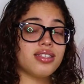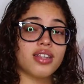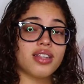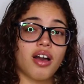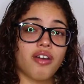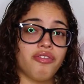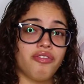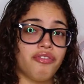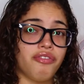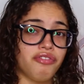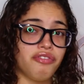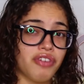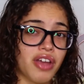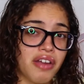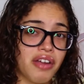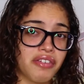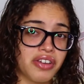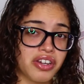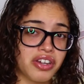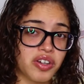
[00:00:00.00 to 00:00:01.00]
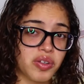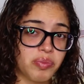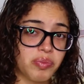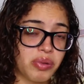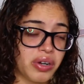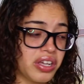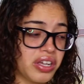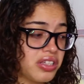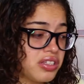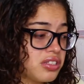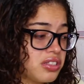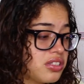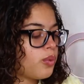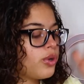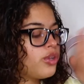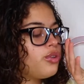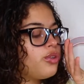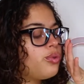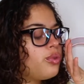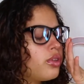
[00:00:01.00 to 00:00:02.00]
a very good price.
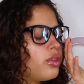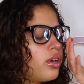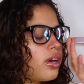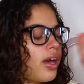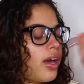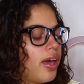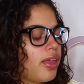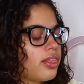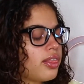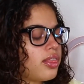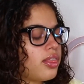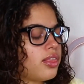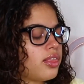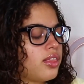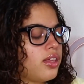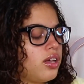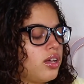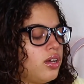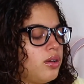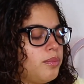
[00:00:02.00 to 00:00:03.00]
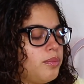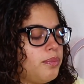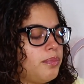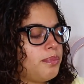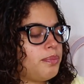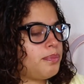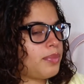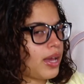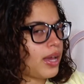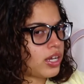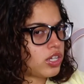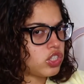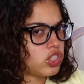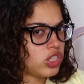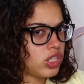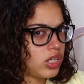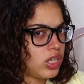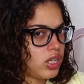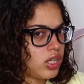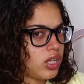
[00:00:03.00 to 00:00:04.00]
When you look at the
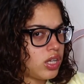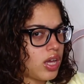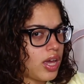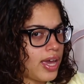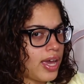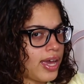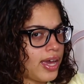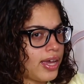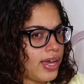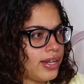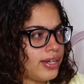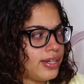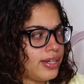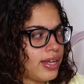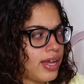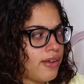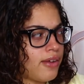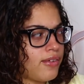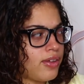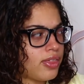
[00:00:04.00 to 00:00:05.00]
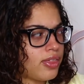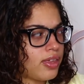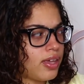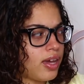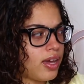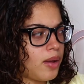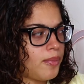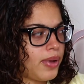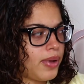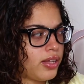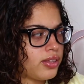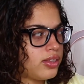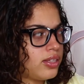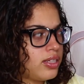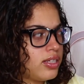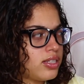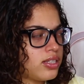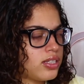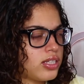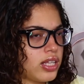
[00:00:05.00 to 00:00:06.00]
packaging and everything about
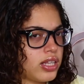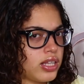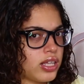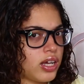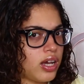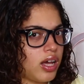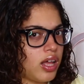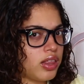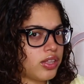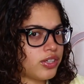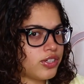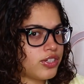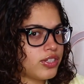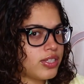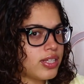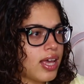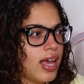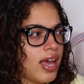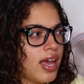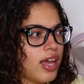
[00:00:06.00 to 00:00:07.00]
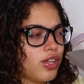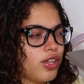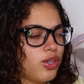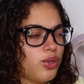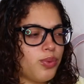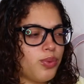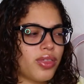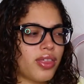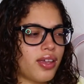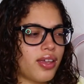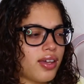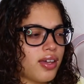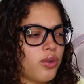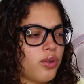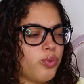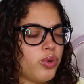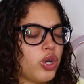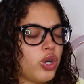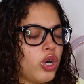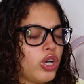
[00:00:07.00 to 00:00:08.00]
this and the colors, you would think it
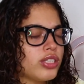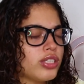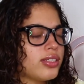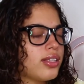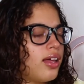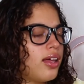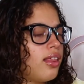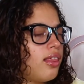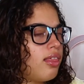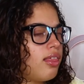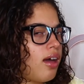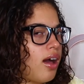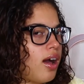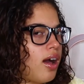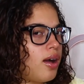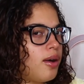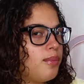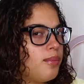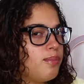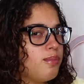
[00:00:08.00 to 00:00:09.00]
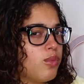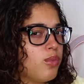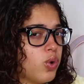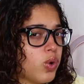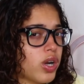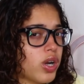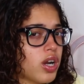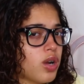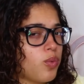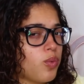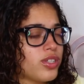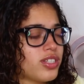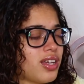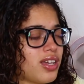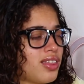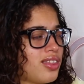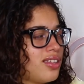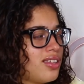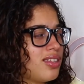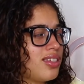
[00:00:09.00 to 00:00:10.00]
would cost a lot more, which I
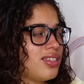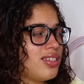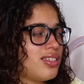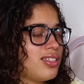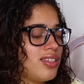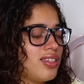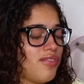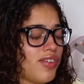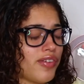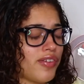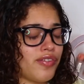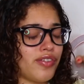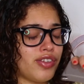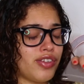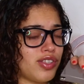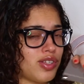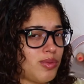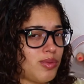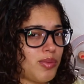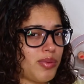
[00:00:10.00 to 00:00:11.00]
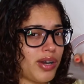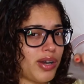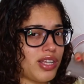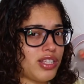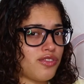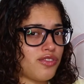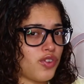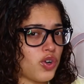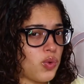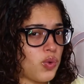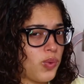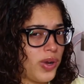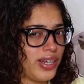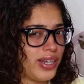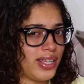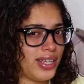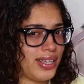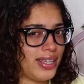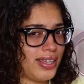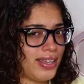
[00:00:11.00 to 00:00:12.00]
think that this is a very reasonable price for
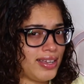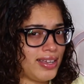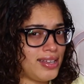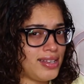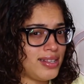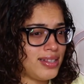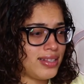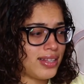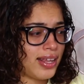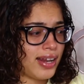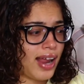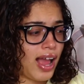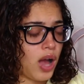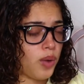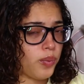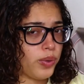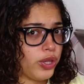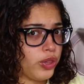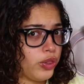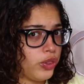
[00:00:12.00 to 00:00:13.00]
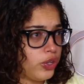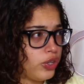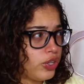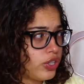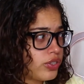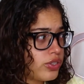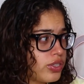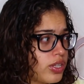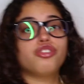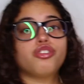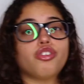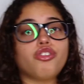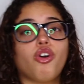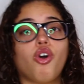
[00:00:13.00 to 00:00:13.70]
what it is and how it looks. So the